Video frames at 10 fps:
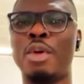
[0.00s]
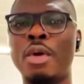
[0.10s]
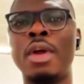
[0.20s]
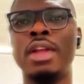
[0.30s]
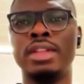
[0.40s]

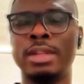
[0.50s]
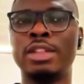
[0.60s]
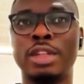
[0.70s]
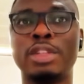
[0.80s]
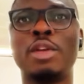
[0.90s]
But
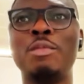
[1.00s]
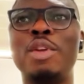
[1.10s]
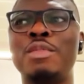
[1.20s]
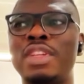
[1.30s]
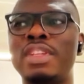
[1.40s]
the
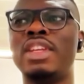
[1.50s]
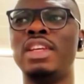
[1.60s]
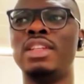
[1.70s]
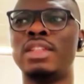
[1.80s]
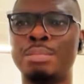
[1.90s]
summary of this
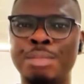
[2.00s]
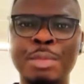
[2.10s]
is